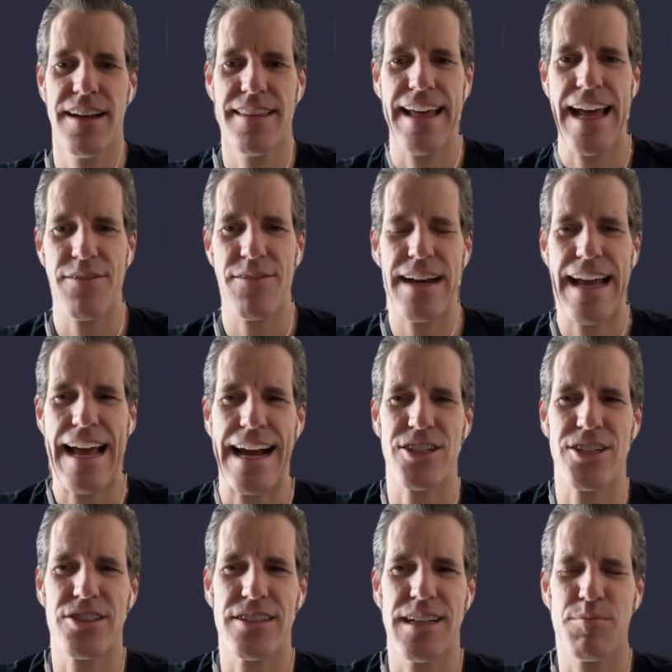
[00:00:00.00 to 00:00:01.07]
They haven't
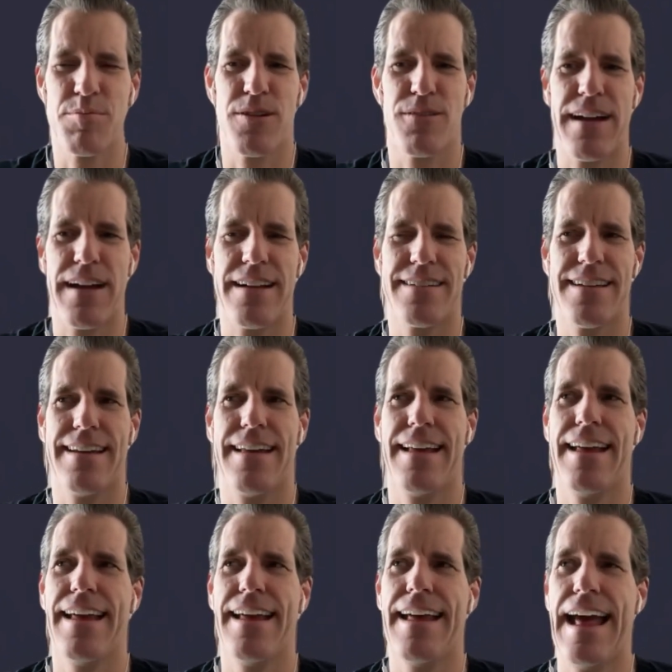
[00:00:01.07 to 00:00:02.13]
actually prevented
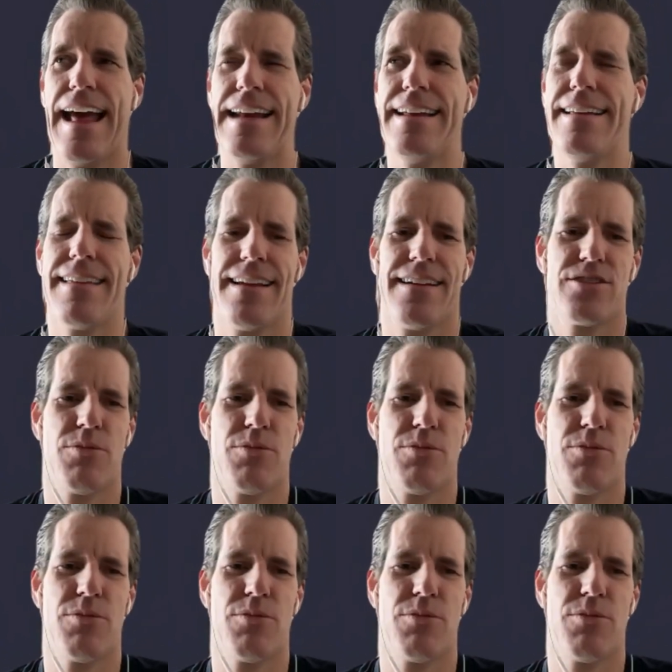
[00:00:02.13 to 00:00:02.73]
anything.